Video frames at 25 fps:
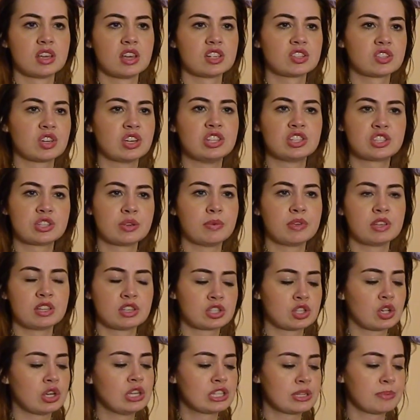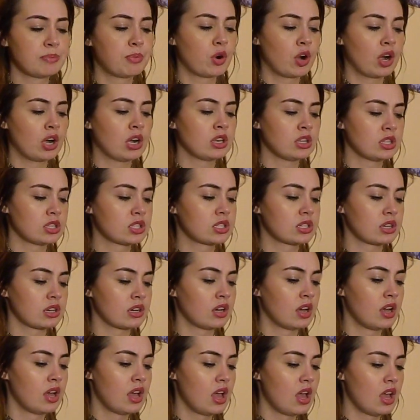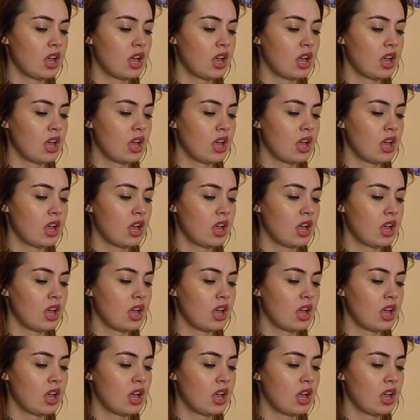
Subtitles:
So it's important to